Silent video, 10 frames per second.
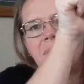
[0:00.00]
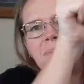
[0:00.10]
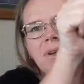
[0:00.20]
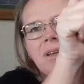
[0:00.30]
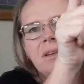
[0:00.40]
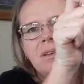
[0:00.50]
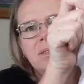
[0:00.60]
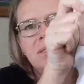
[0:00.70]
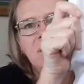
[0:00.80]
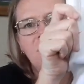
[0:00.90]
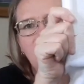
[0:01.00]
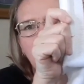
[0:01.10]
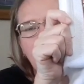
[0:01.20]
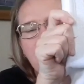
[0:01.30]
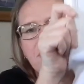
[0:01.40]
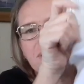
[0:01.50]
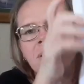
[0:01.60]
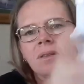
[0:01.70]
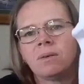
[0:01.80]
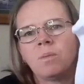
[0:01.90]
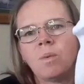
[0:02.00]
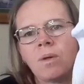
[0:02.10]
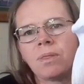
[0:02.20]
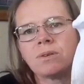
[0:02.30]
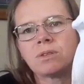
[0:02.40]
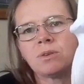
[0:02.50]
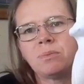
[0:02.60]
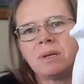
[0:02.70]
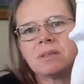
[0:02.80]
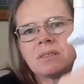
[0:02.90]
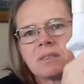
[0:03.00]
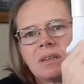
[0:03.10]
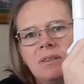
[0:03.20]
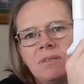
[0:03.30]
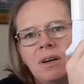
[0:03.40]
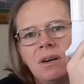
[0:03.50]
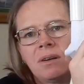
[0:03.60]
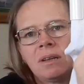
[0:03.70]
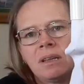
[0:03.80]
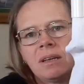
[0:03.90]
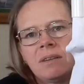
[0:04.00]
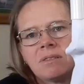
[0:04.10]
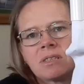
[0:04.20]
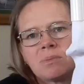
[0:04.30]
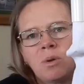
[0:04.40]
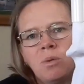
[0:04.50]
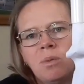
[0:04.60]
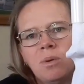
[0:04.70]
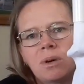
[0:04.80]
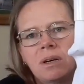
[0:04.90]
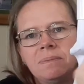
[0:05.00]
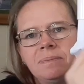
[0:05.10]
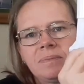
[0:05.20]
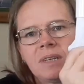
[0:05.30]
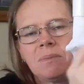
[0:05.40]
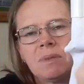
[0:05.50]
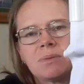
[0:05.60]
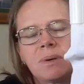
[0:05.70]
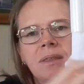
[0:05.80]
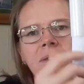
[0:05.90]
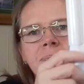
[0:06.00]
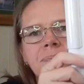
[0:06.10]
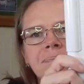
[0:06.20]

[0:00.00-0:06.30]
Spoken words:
fabric is way bigger than what the 2 bits if I only leave a small border in between them.